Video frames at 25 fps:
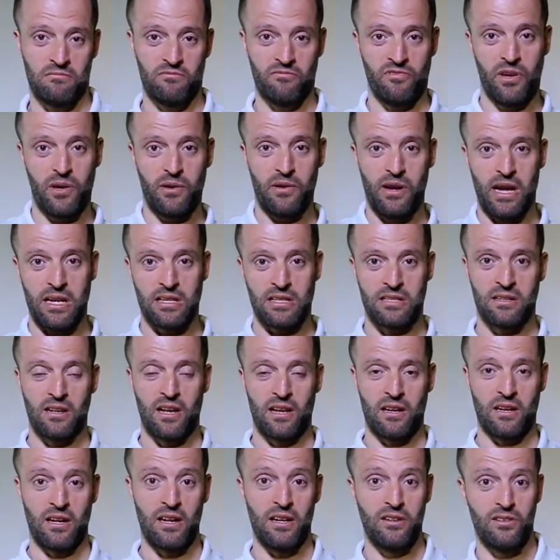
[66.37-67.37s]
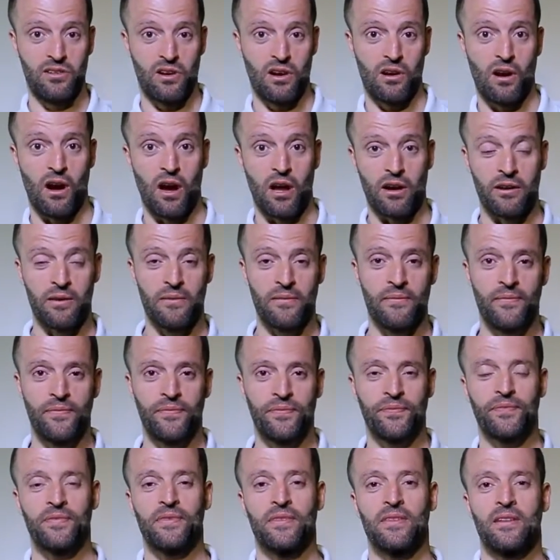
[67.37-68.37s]
Very nice, like an Indian god.
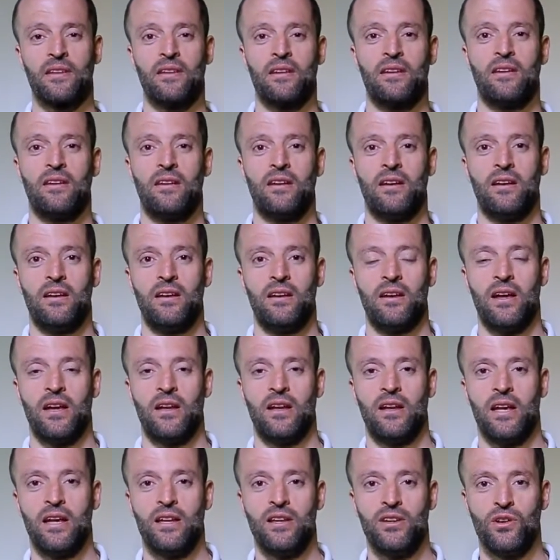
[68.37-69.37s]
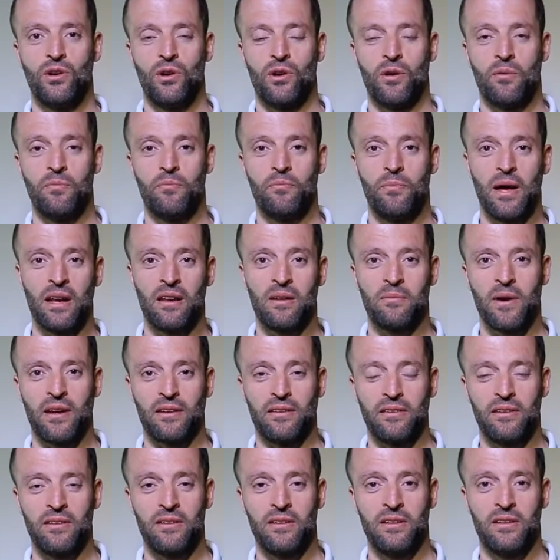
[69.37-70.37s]
In your belly
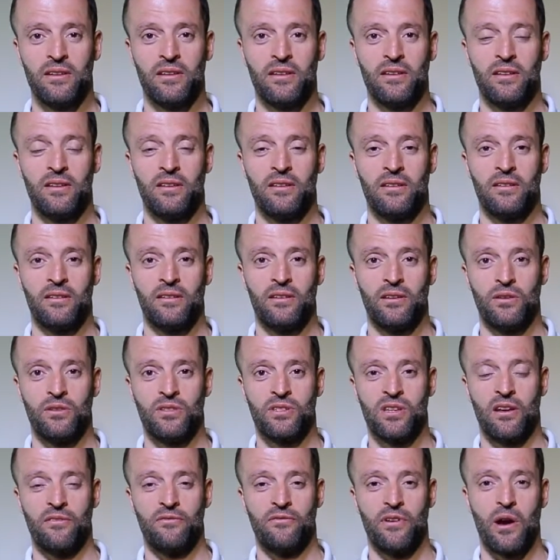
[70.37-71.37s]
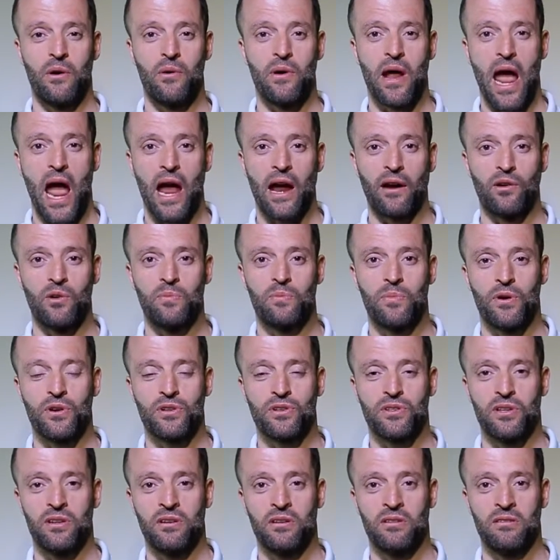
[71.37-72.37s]
button, you see a very angry
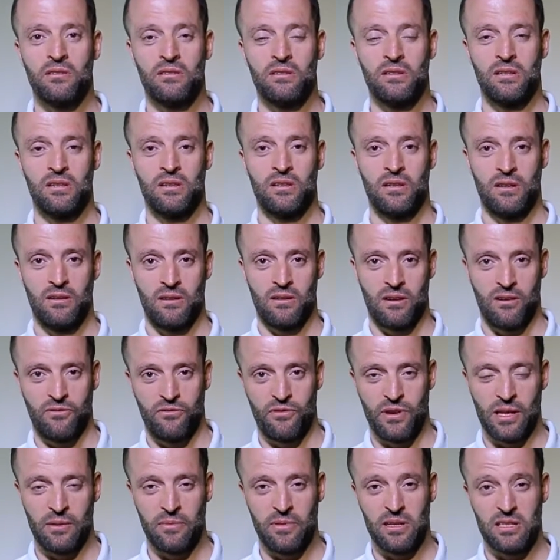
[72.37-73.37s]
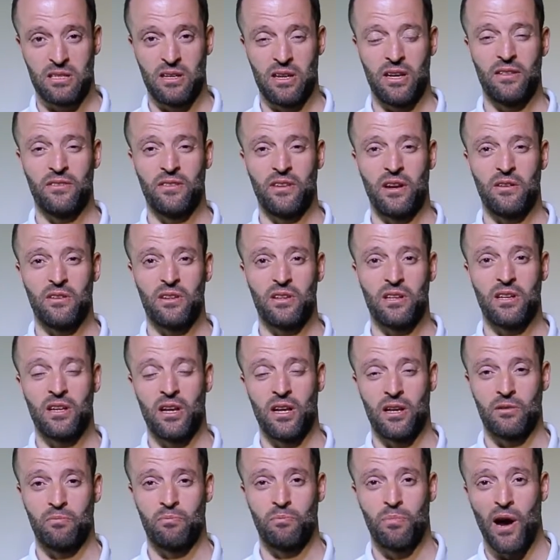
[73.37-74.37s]
person. You can feel him, he's in there,
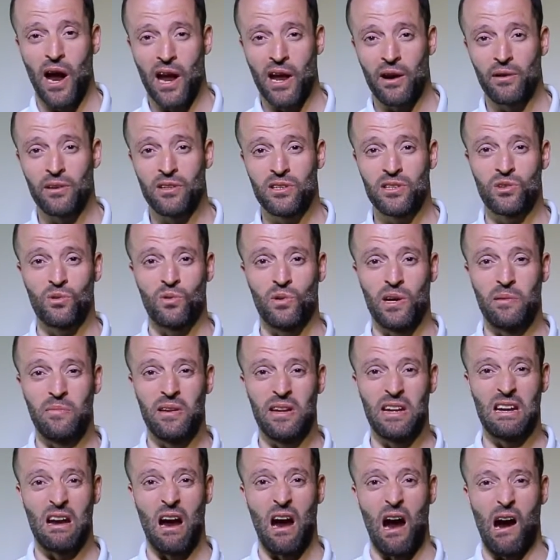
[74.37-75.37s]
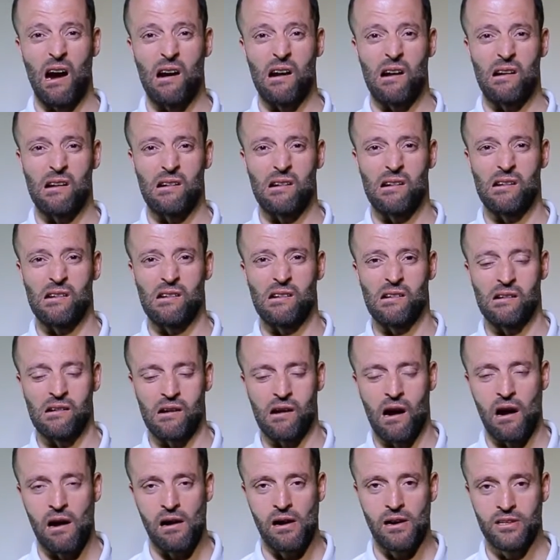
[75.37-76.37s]
a pirate screaming. Arr,
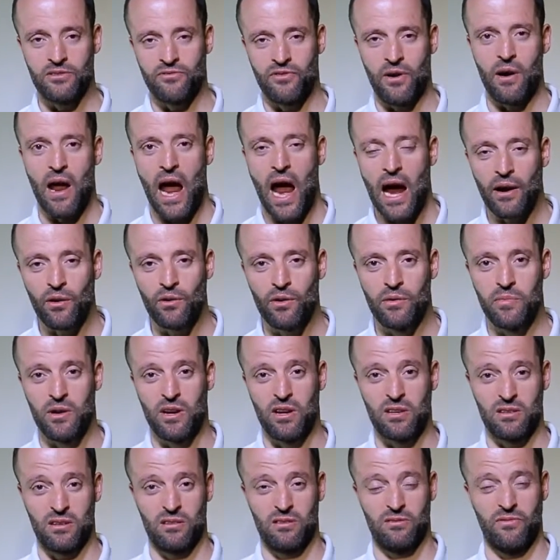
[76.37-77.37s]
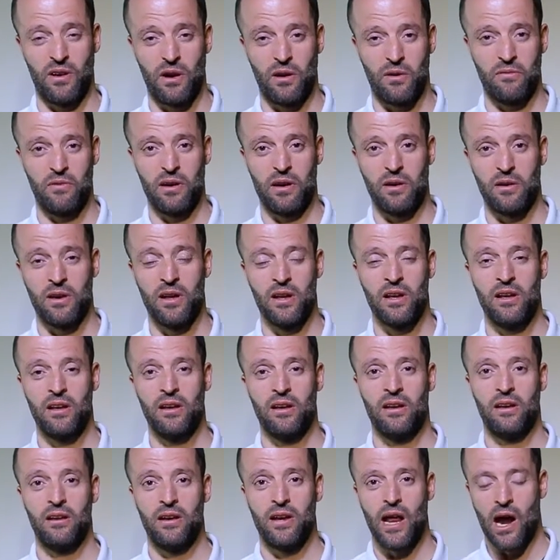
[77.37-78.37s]
arr, he's very angry because it's very, very
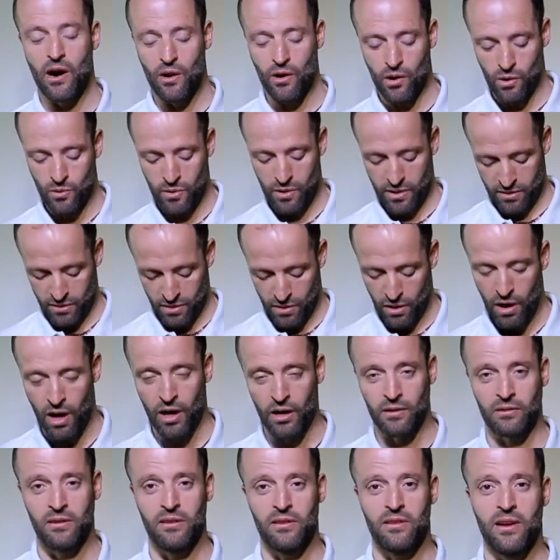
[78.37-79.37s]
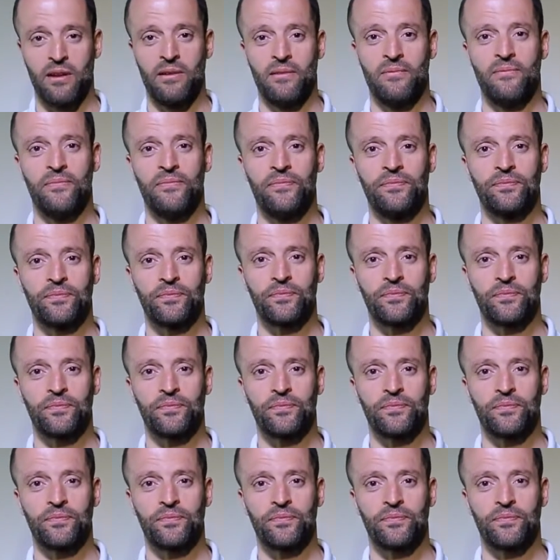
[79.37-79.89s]
narrow and hot in there.